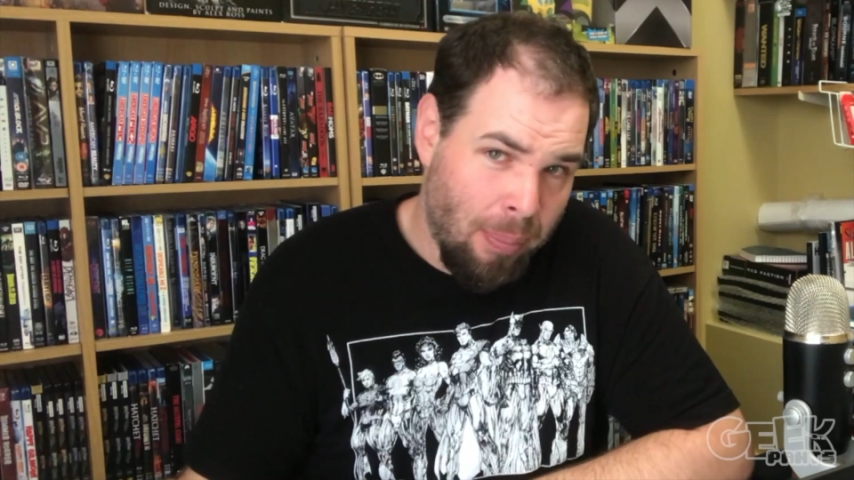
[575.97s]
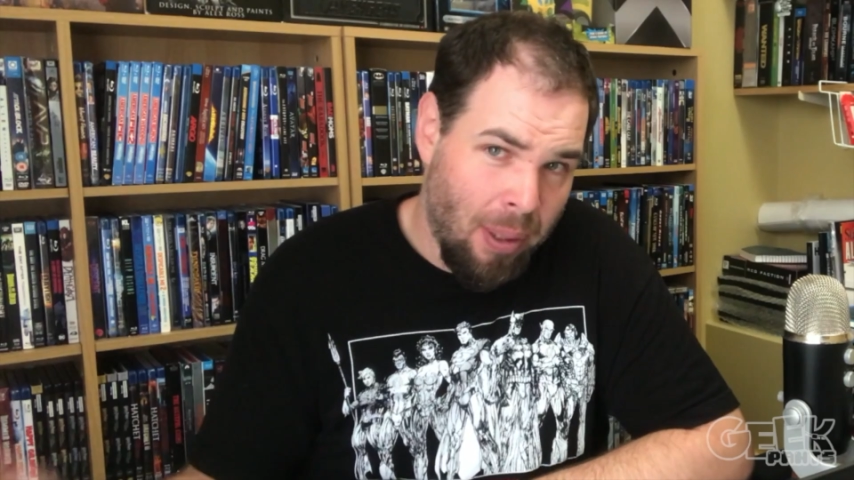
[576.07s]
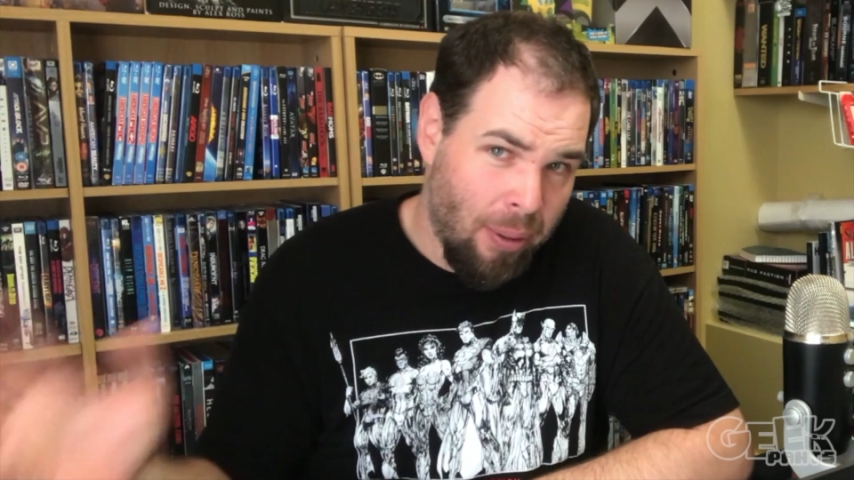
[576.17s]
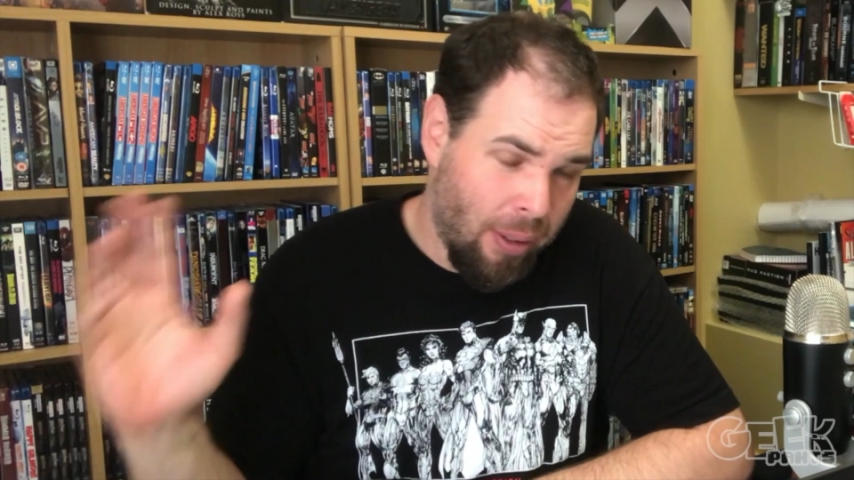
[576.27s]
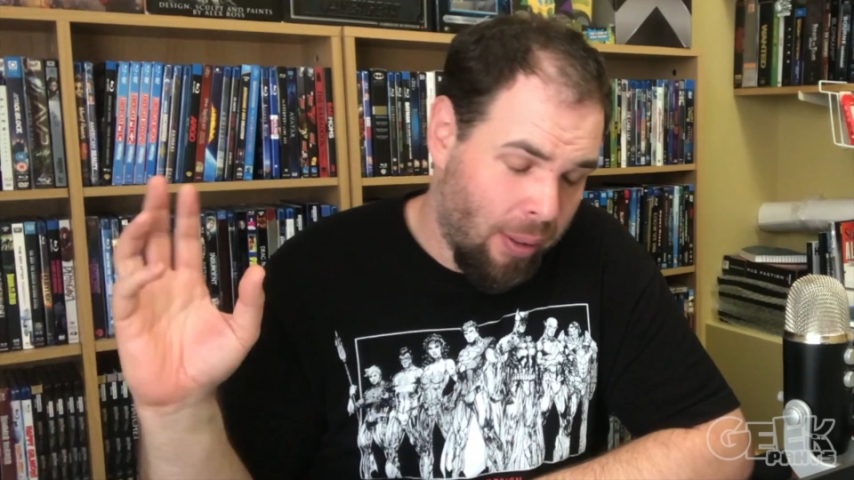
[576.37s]

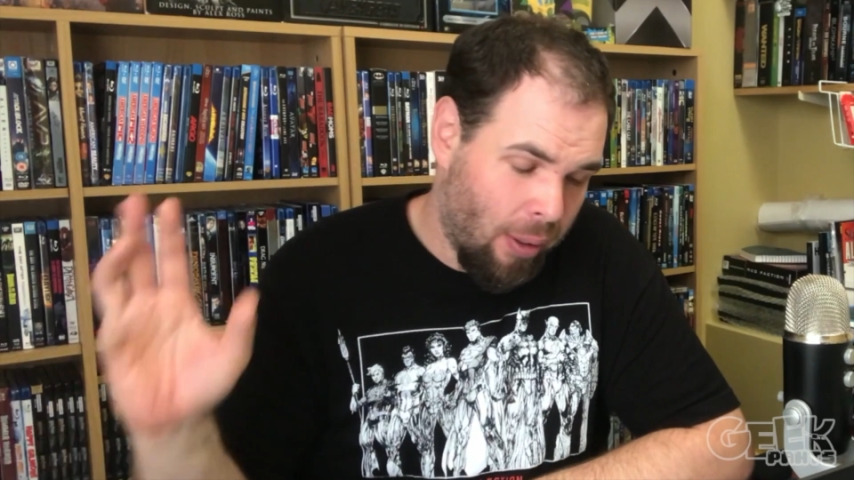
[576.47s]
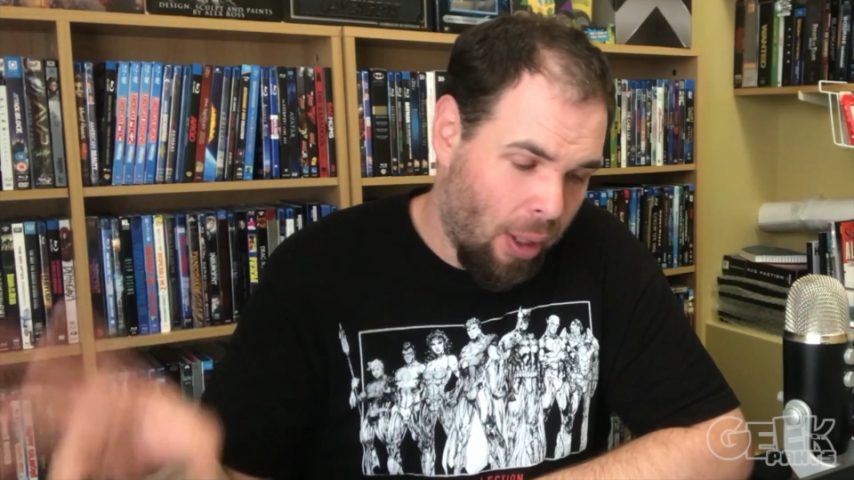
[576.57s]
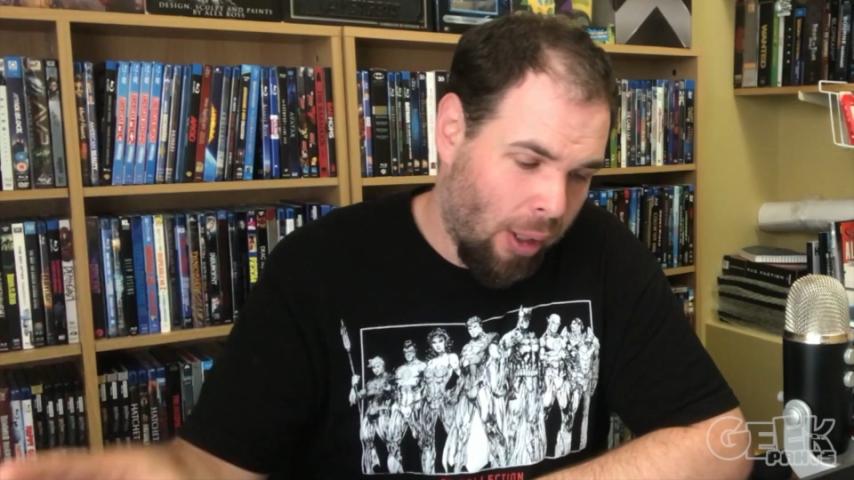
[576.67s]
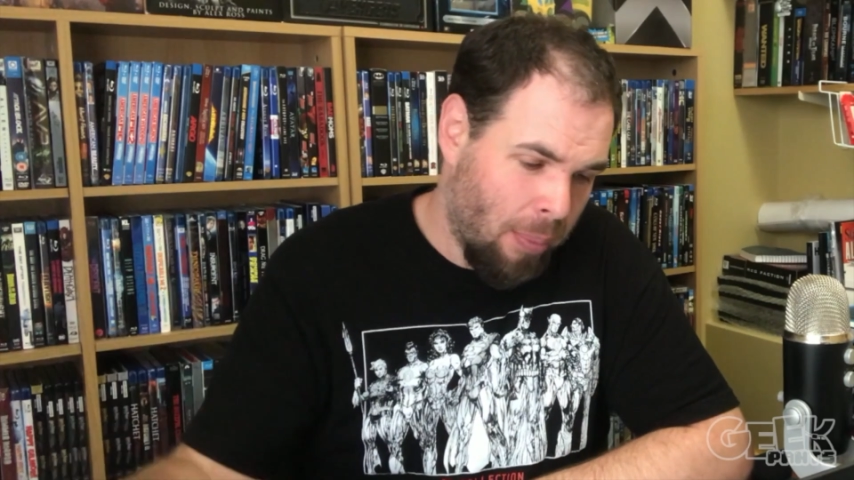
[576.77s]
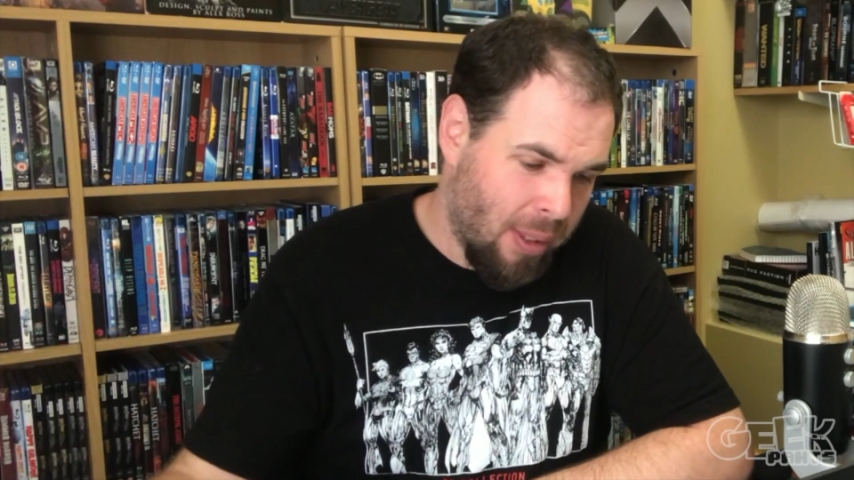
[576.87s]
appeared in
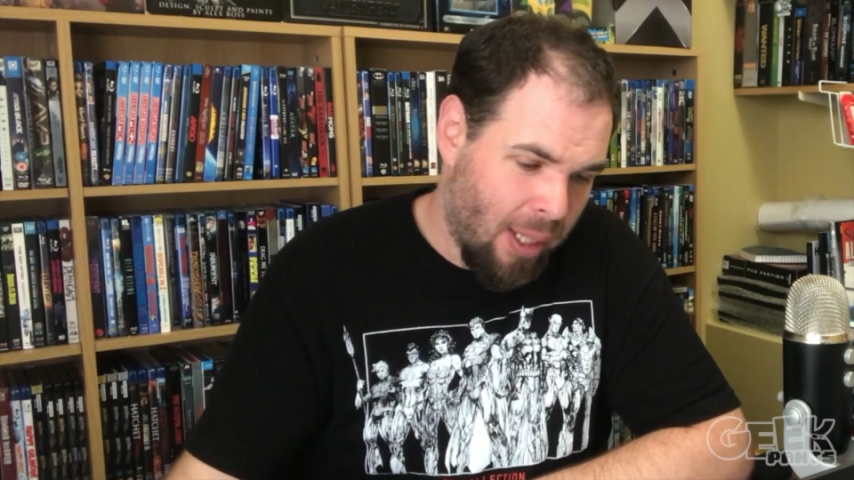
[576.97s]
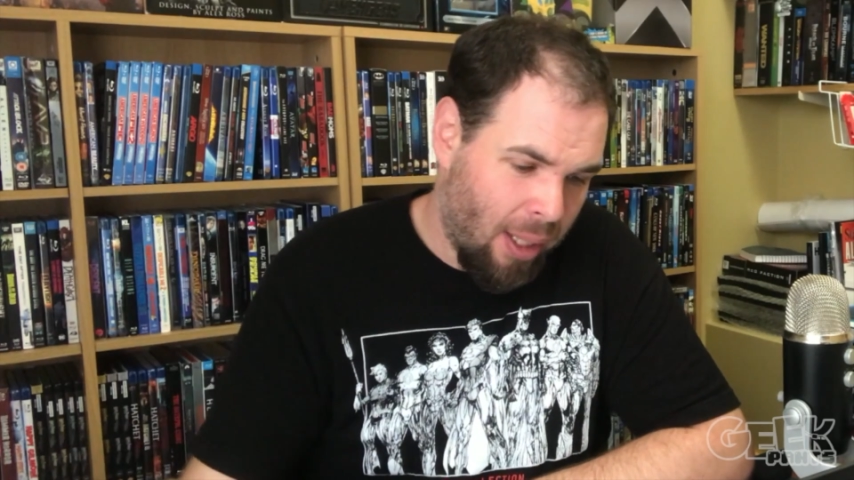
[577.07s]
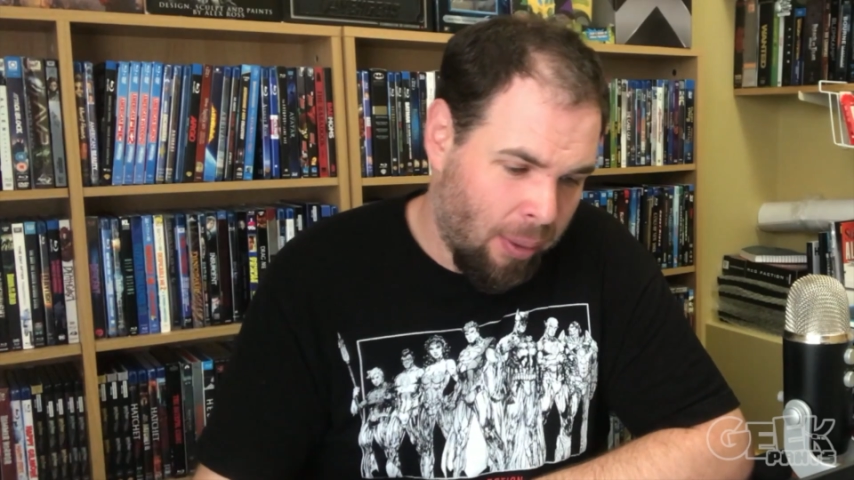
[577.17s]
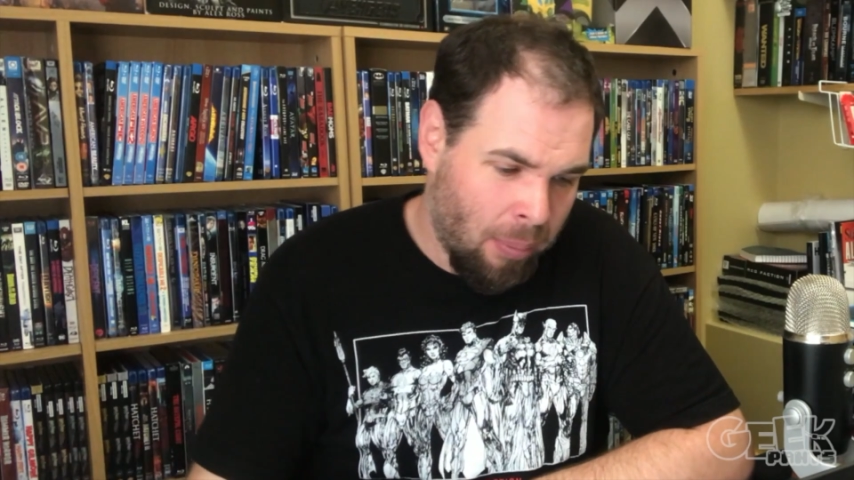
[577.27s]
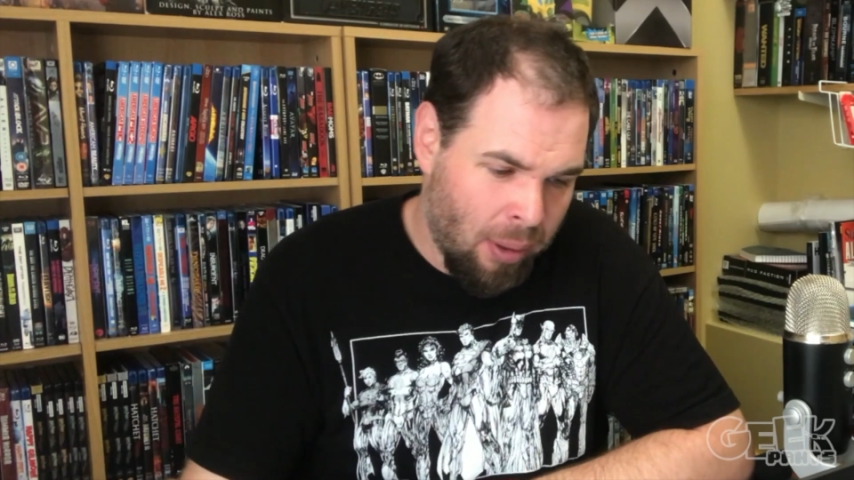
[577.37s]
Arkham
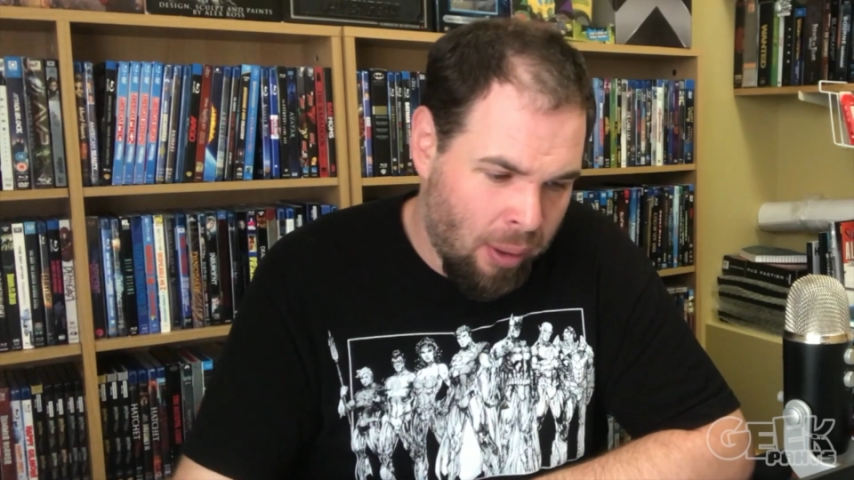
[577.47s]
Asylum.